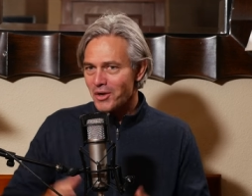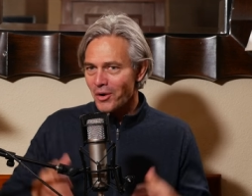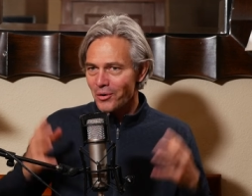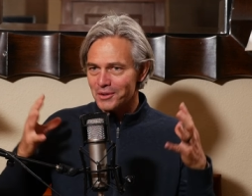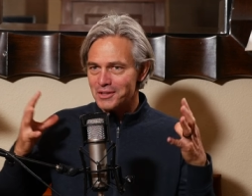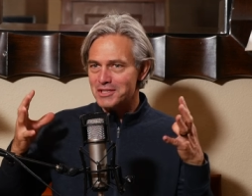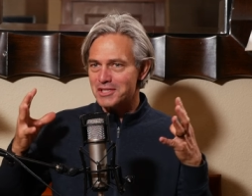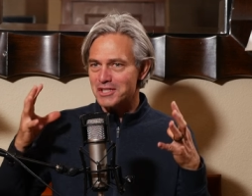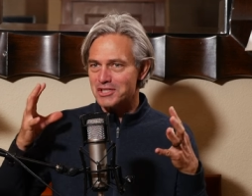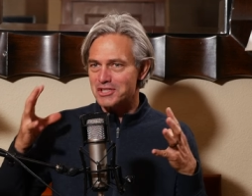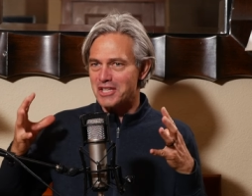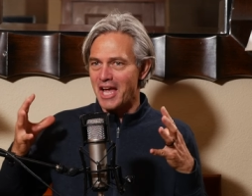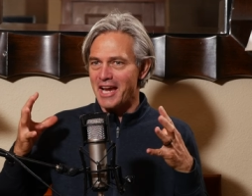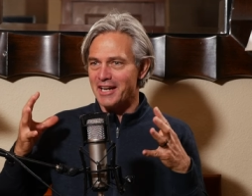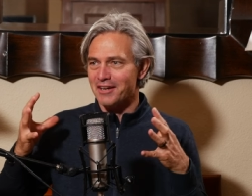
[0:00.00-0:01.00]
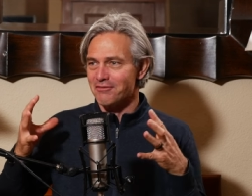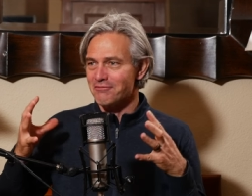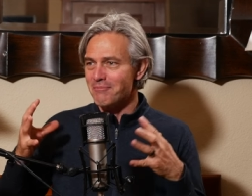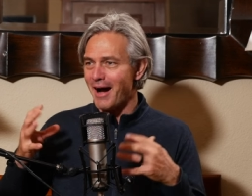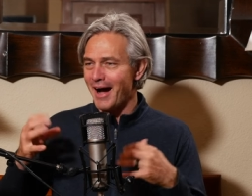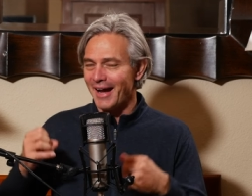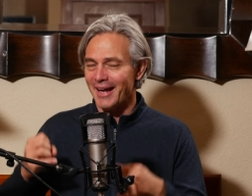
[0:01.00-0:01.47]
cold is a state of
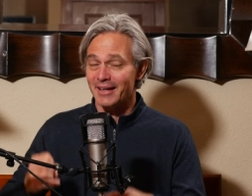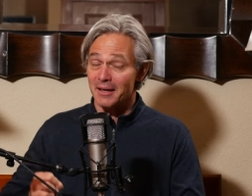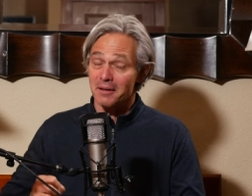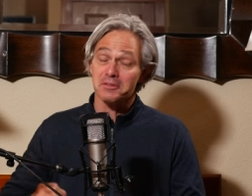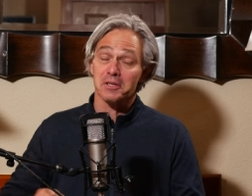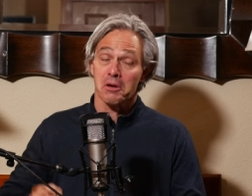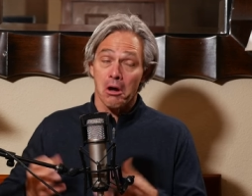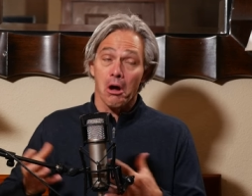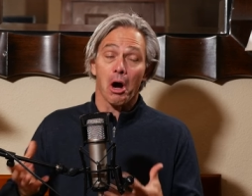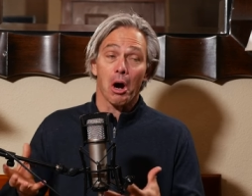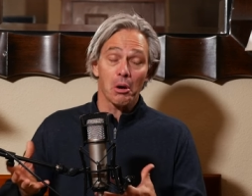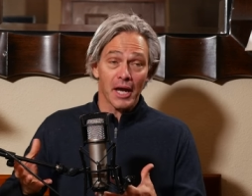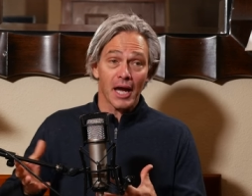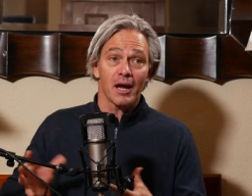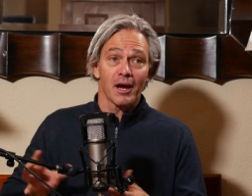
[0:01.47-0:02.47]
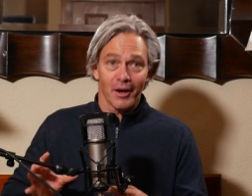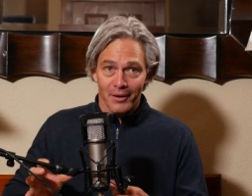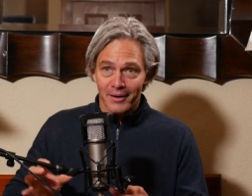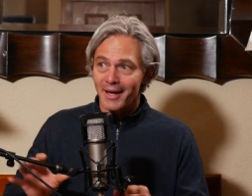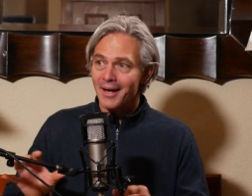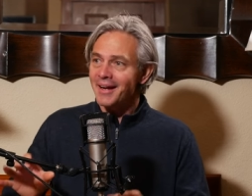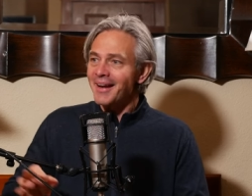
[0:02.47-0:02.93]
mind and i was like okay
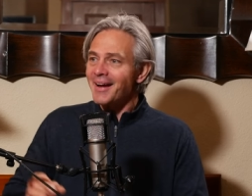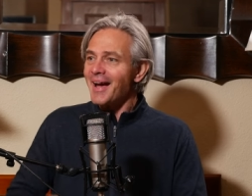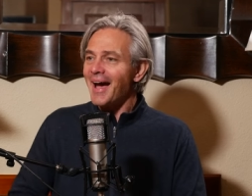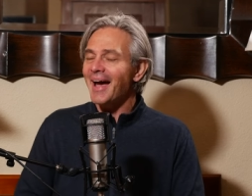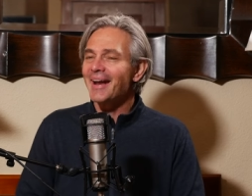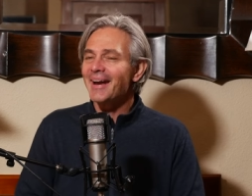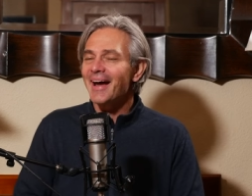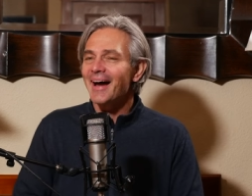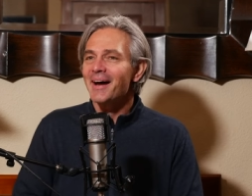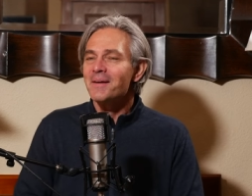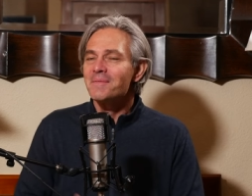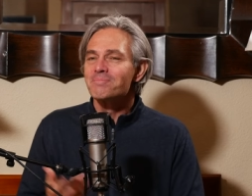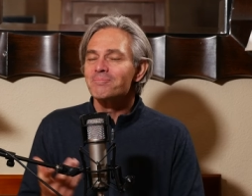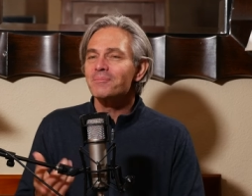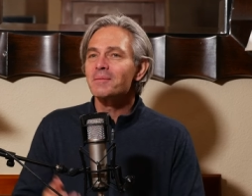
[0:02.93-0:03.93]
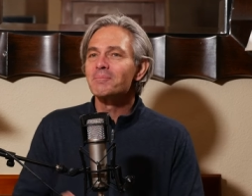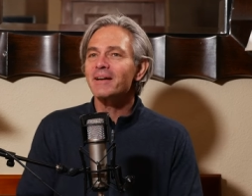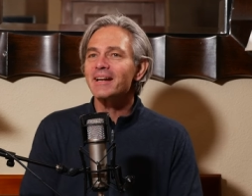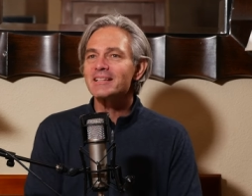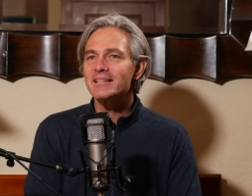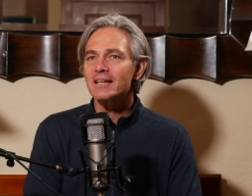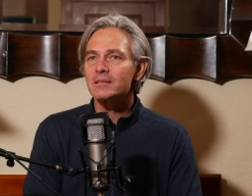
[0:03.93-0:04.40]
okay and uh, but
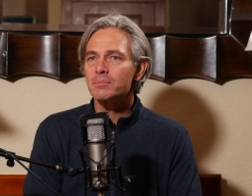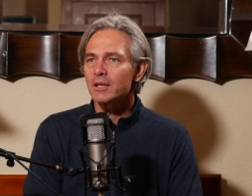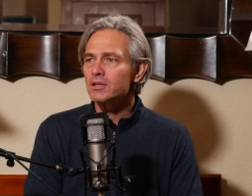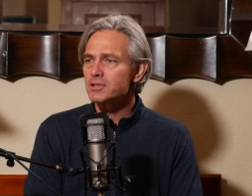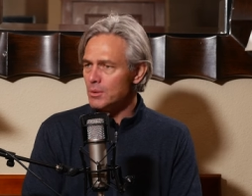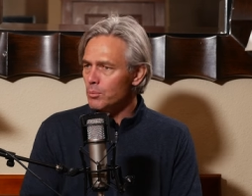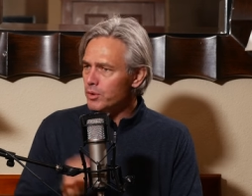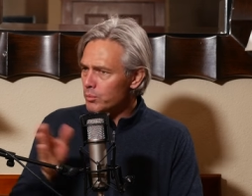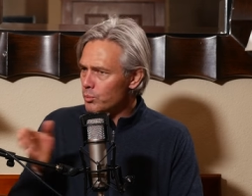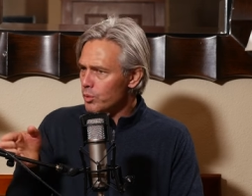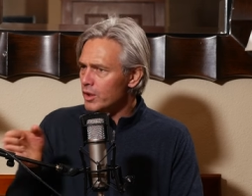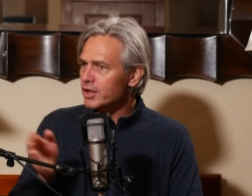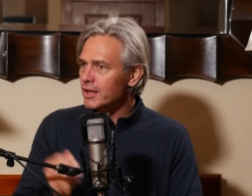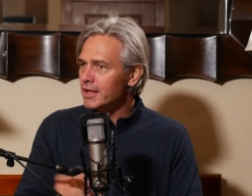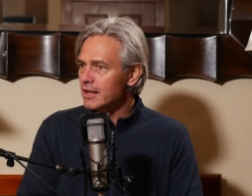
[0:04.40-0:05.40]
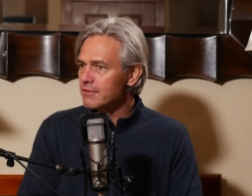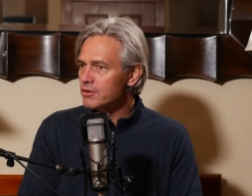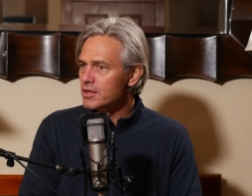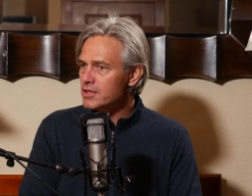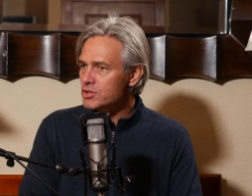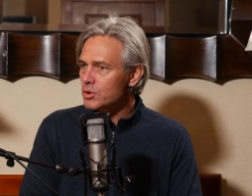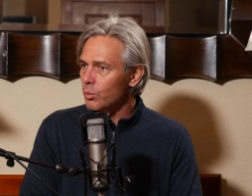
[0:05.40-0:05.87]
he said to me he said we, we're going to give you
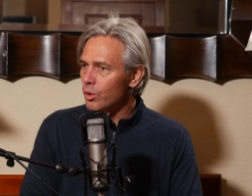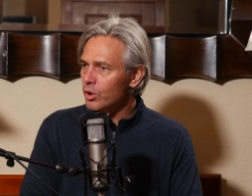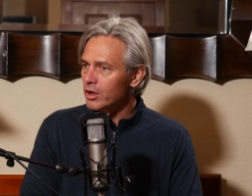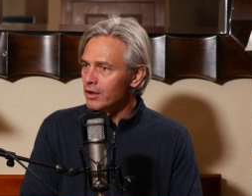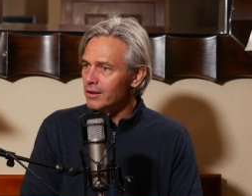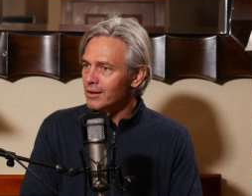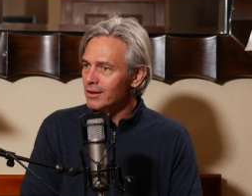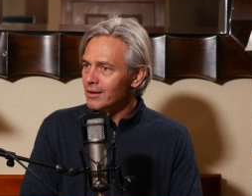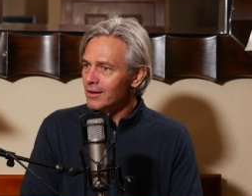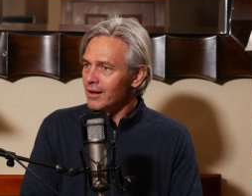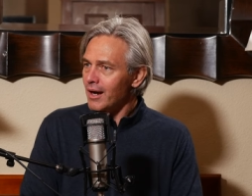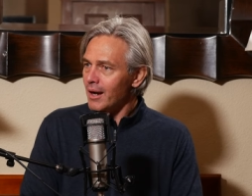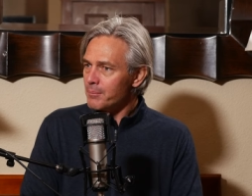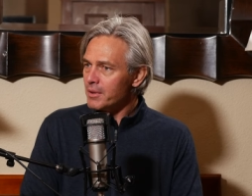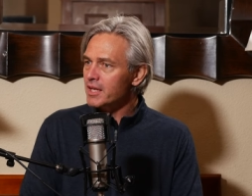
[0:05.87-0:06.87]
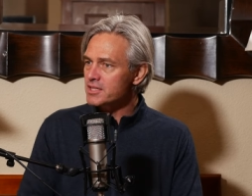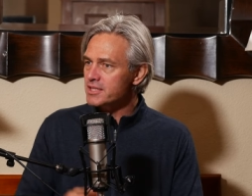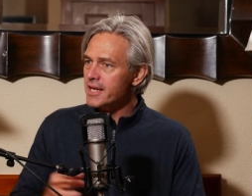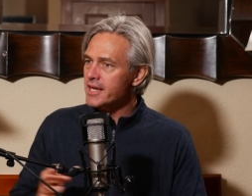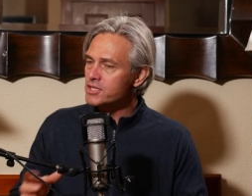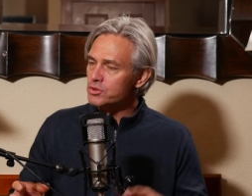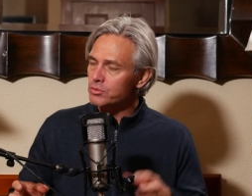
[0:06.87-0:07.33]
this award because
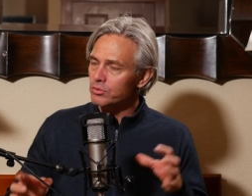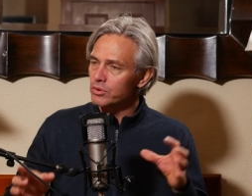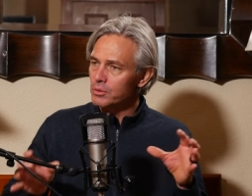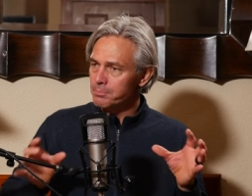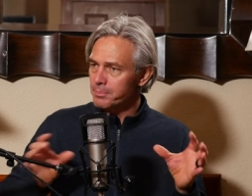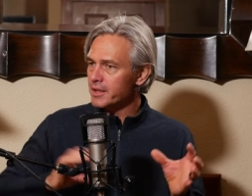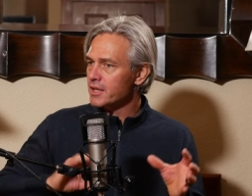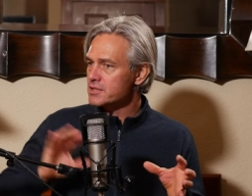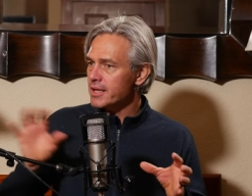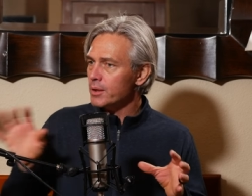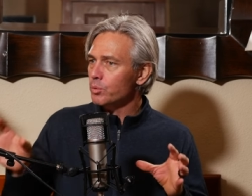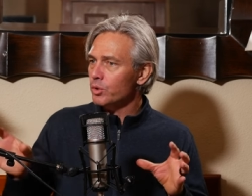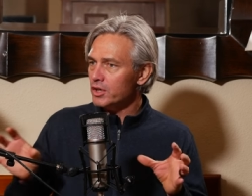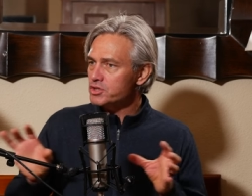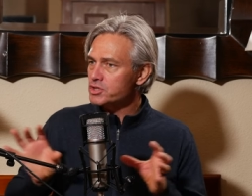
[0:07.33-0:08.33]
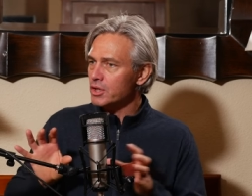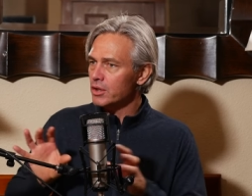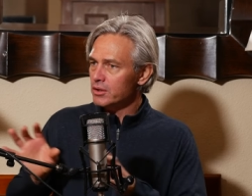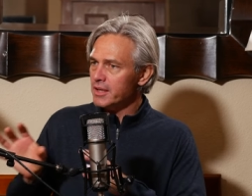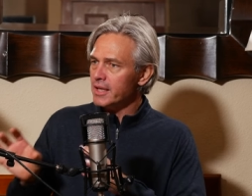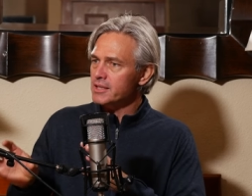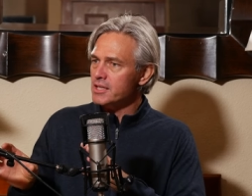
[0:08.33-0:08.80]
his group because they worked so
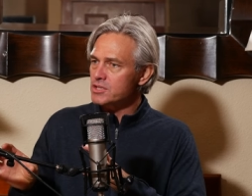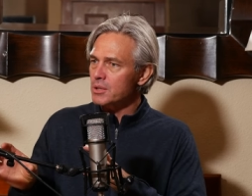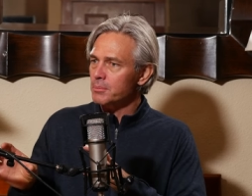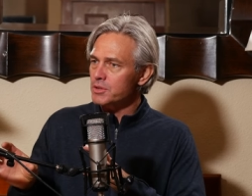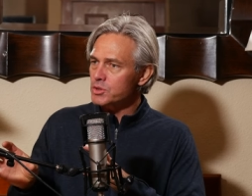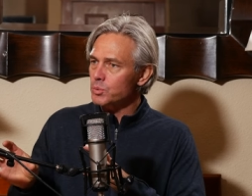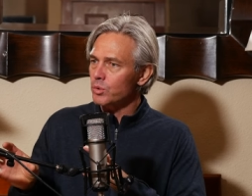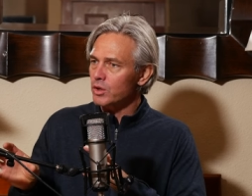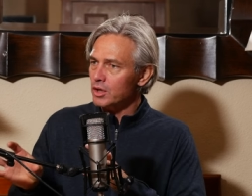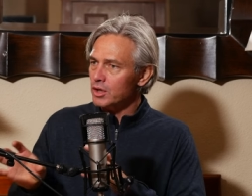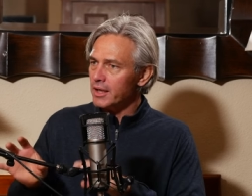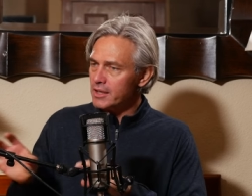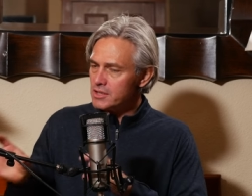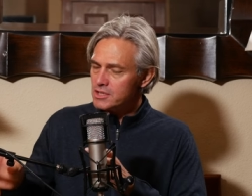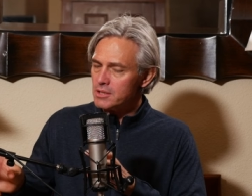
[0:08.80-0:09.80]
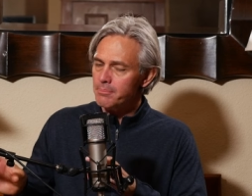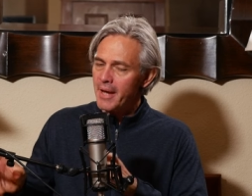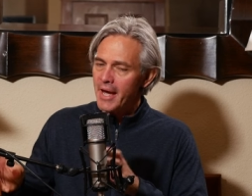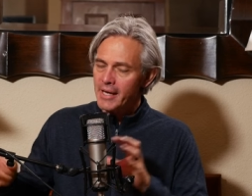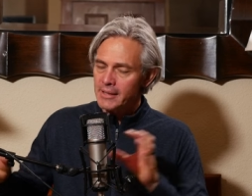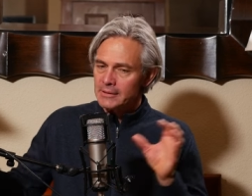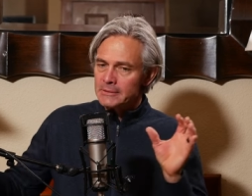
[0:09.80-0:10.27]
they did so much work in
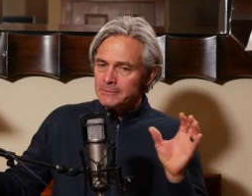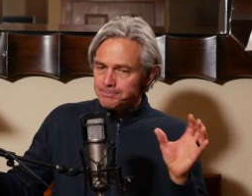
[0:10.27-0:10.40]
tibet